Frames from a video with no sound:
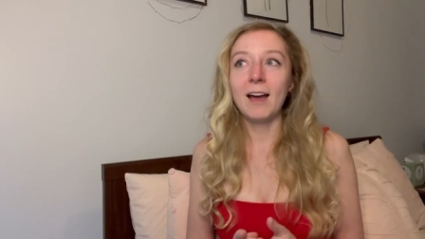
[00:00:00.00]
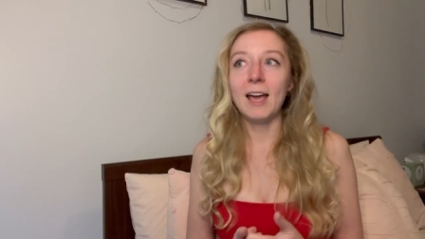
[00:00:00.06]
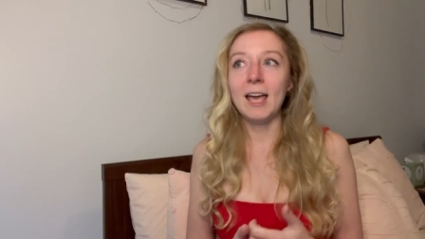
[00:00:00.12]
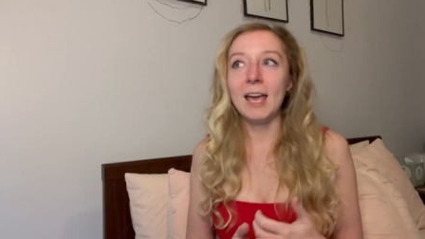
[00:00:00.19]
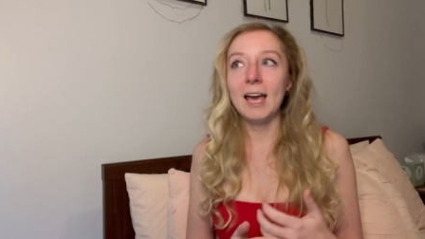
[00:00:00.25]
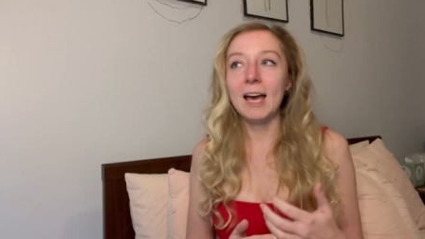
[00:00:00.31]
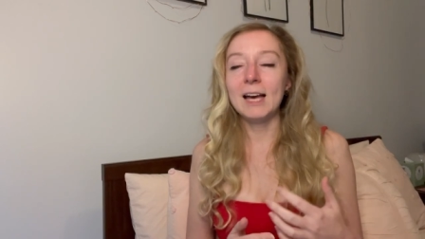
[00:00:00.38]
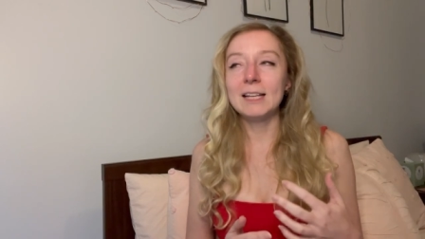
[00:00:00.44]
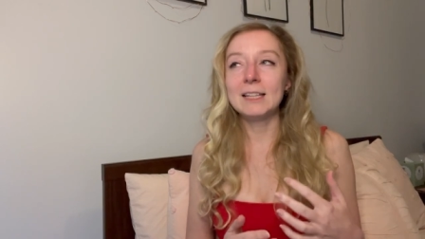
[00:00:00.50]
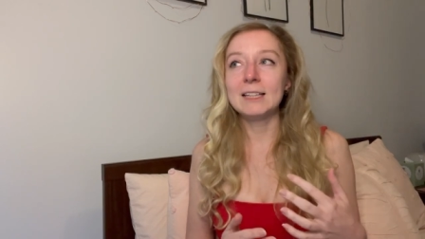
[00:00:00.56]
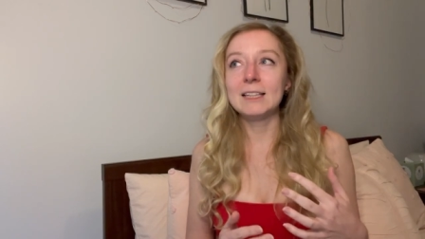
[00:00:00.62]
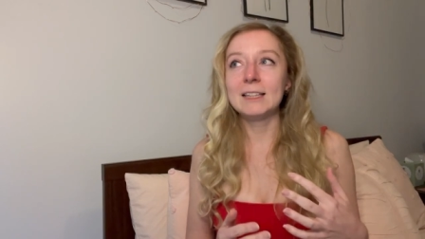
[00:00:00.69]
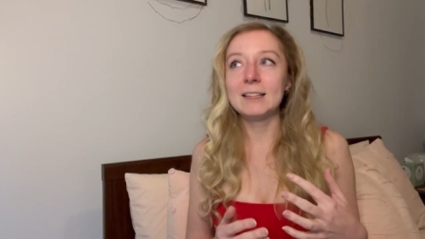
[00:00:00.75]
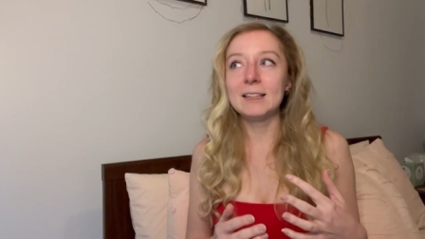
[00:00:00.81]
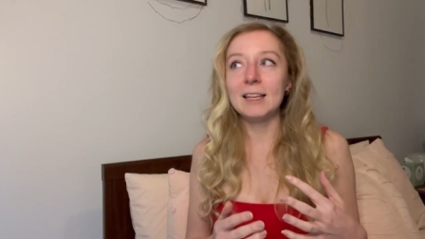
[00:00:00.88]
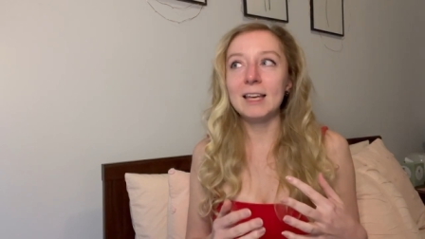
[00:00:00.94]

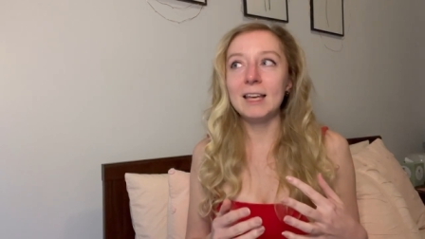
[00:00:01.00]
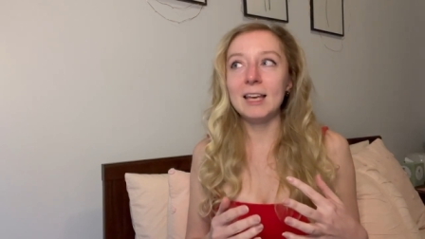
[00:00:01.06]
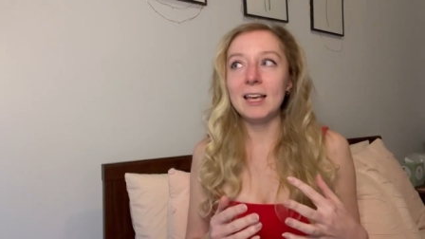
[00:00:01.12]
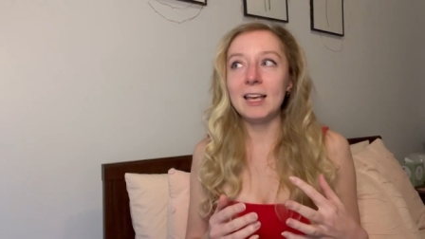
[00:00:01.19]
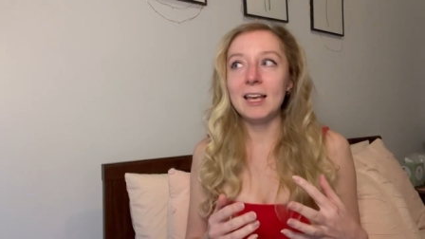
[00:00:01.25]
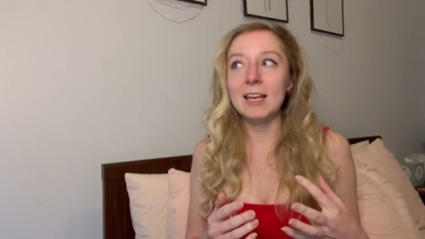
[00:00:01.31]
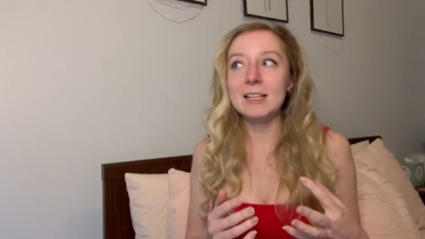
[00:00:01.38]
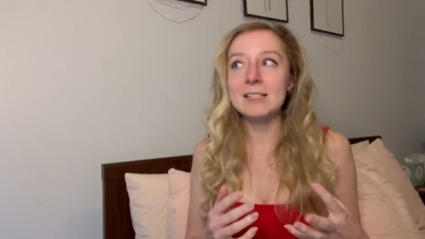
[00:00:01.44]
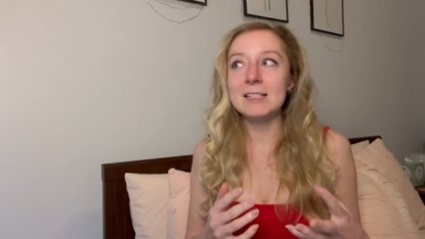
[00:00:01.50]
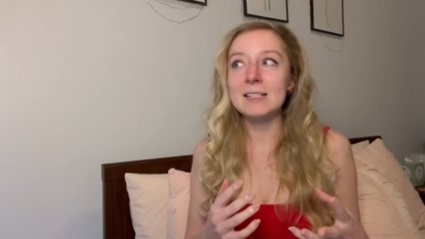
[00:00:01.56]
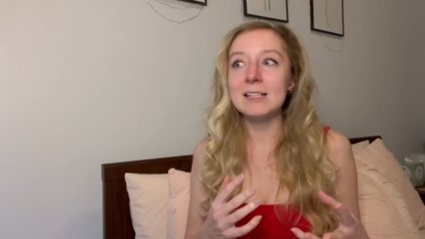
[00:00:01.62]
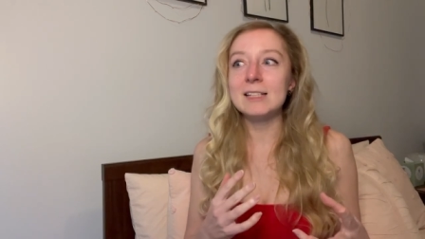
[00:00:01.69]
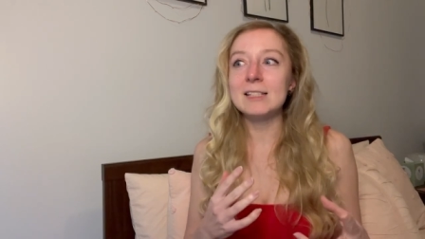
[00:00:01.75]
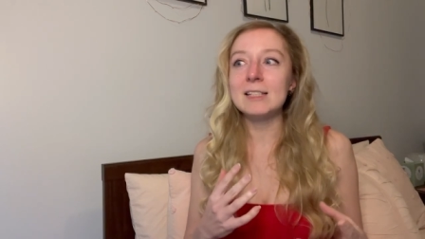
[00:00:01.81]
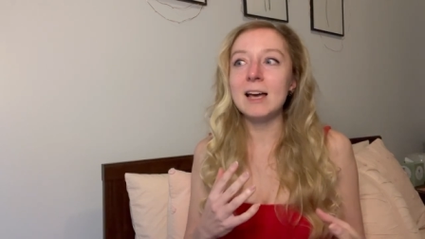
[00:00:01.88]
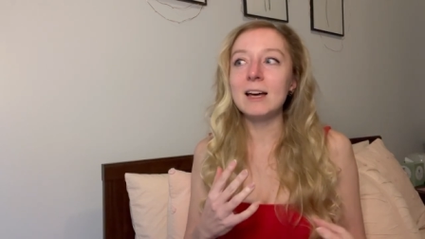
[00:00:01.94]
and it's
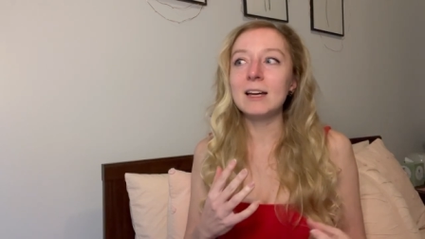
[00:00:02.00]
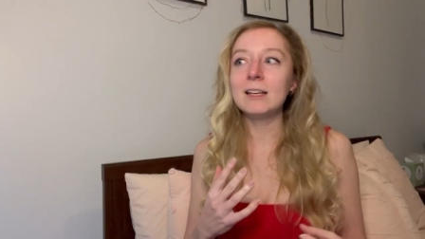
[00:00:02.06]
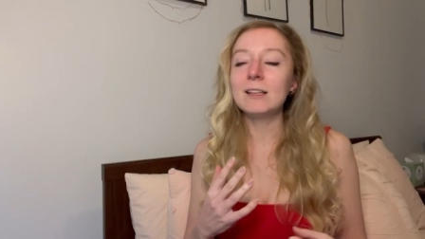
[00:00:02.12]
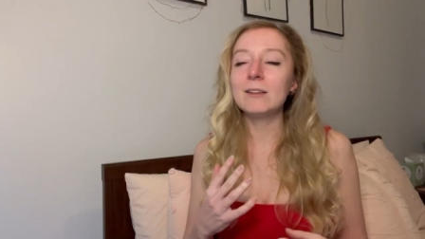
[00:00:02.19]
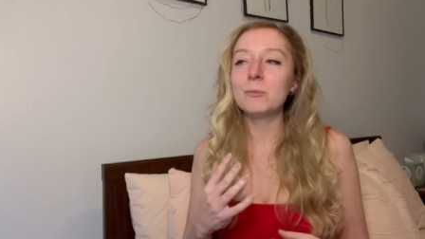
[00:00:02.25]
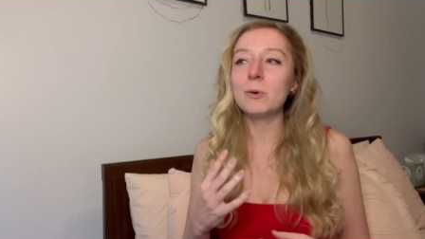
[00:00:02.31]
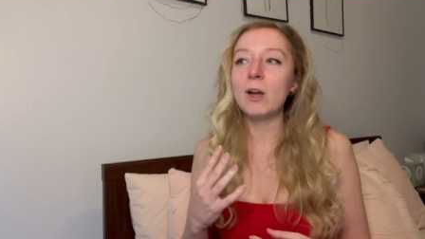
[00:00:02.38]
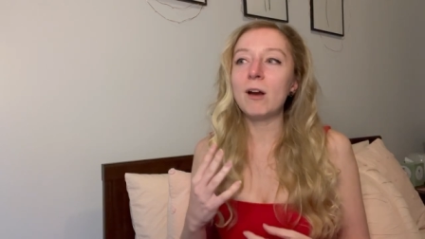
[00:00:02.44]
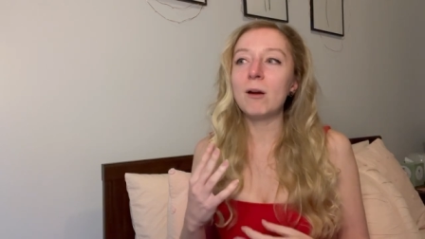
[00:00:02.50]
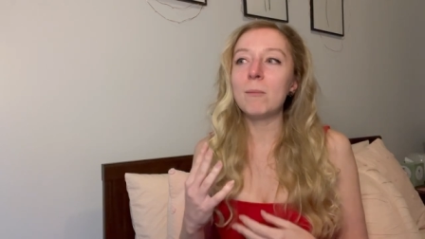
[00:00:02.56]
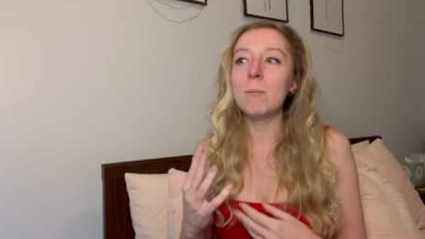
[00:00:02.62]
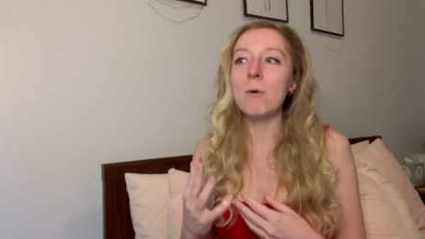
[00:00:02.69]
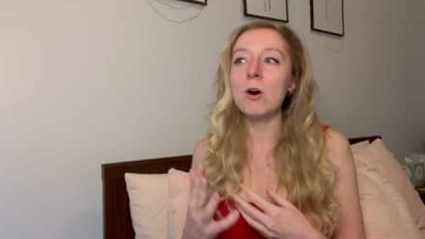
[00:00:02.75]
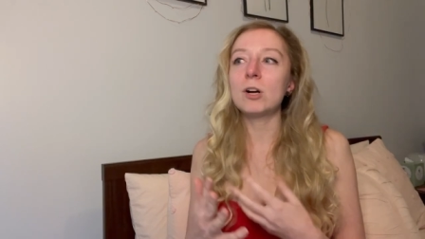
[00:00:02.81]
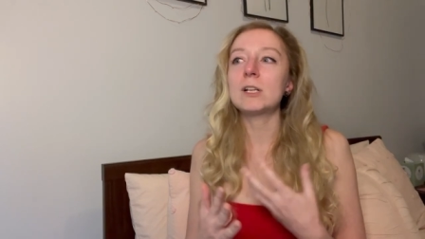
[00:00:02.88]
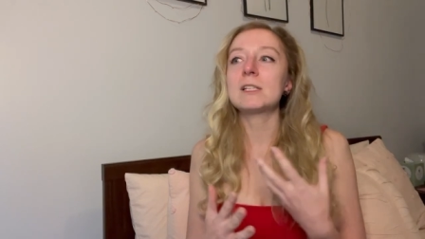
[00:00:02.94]
a sign where
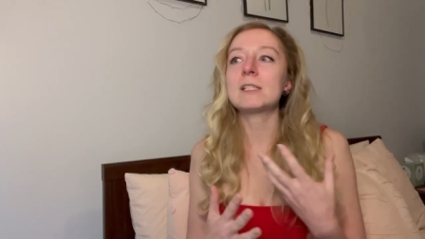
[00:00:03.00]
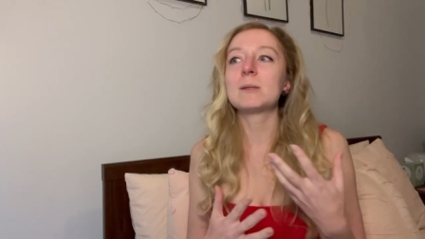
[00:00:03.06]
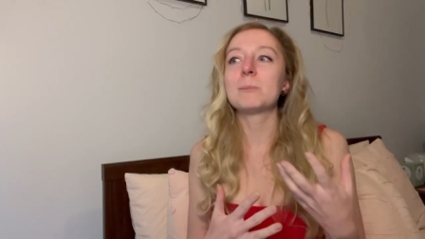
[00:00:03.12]
Mars,